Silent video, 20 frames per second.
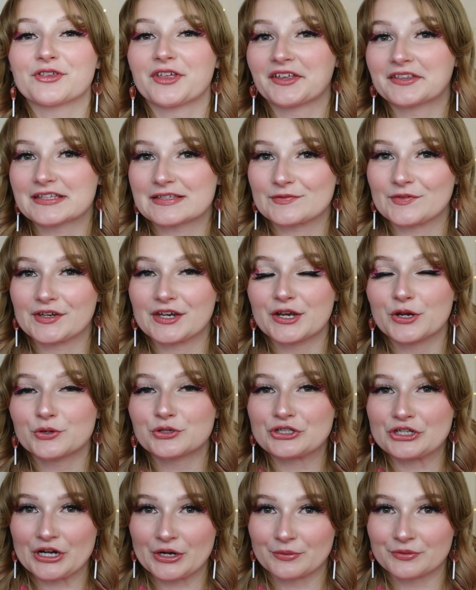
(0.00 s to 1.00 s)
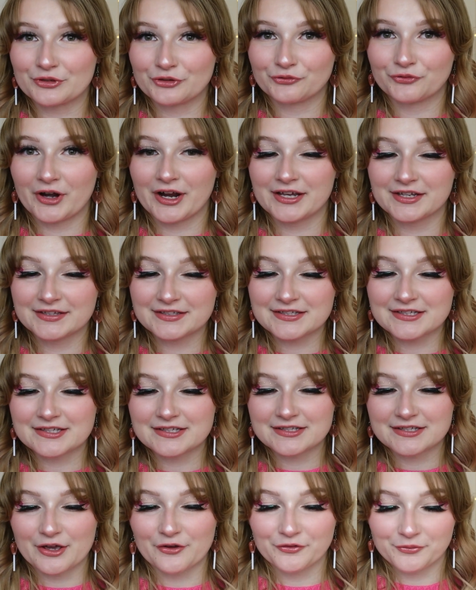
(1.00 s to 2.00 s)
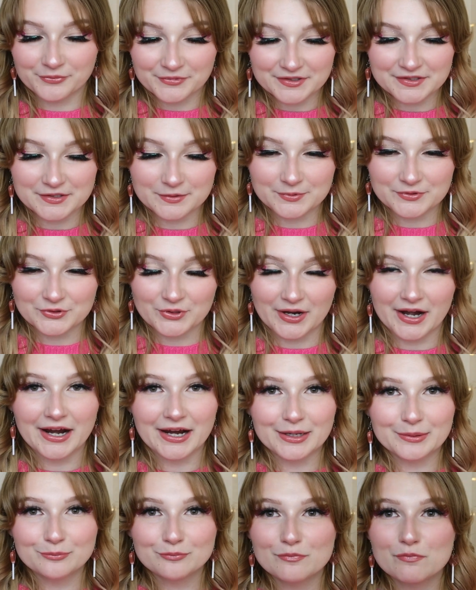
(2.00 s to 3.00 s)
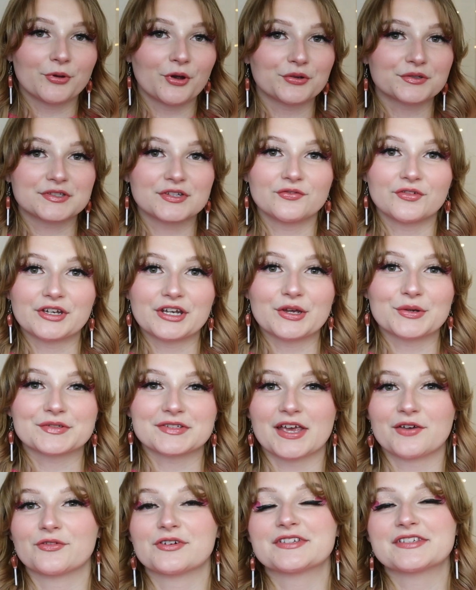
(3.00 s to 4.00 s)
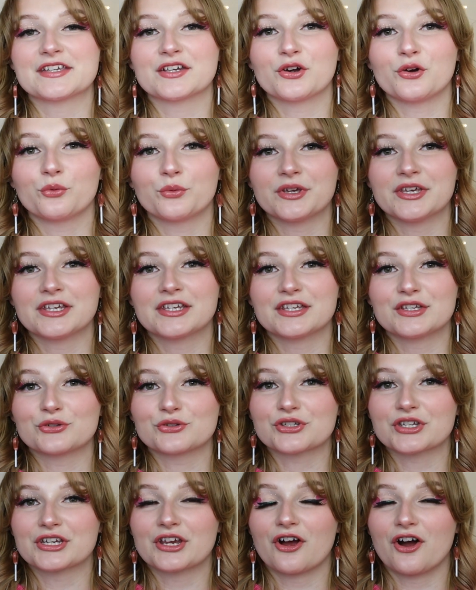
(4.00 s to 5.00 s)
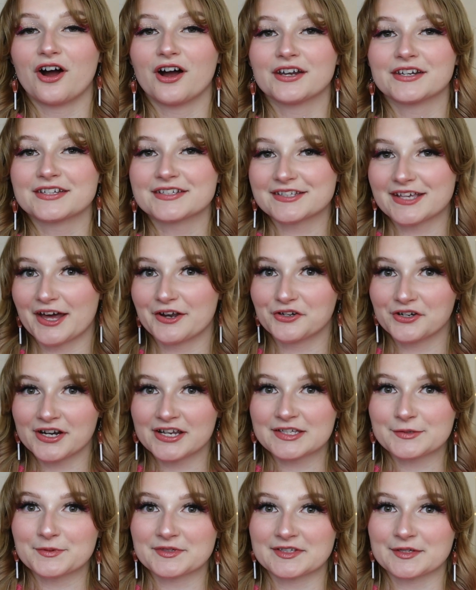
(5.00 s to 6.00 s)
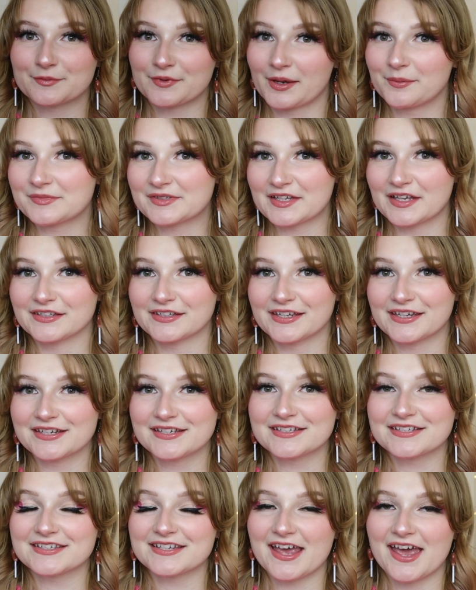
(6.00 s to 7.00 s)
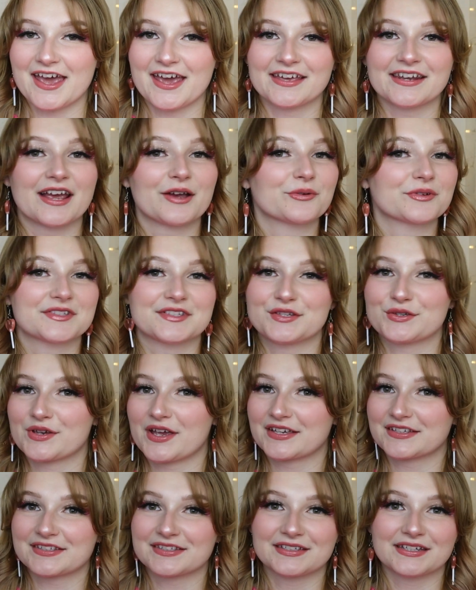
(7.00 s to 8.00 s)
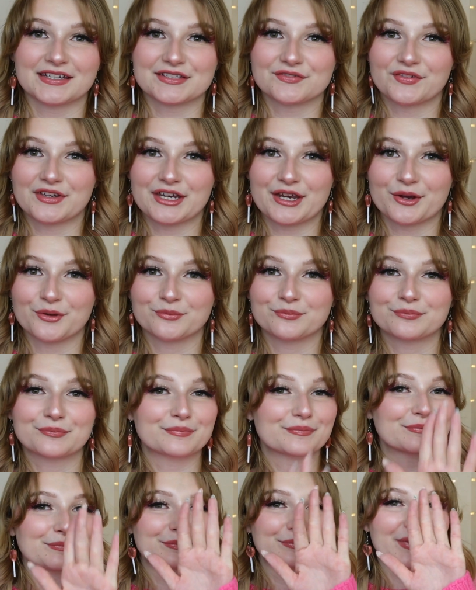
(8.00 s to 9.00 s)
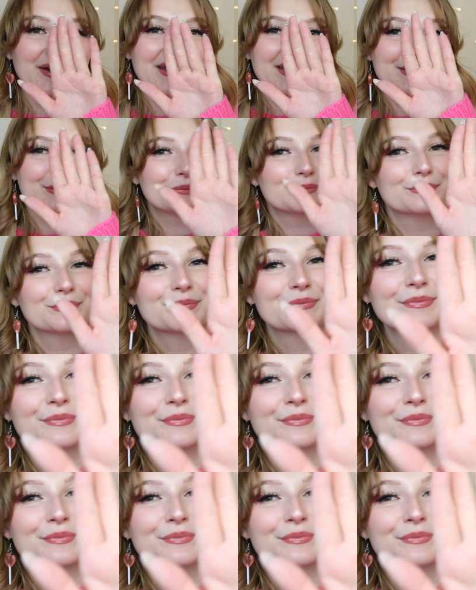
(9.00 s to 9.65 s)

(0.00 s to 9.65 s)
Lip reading: you like this video, share it with your friends. Tell them to subscribe. I post new videos every single week, usually on Saturdays, but sometimes Sundays. And I will see you guys in the next video. Bye.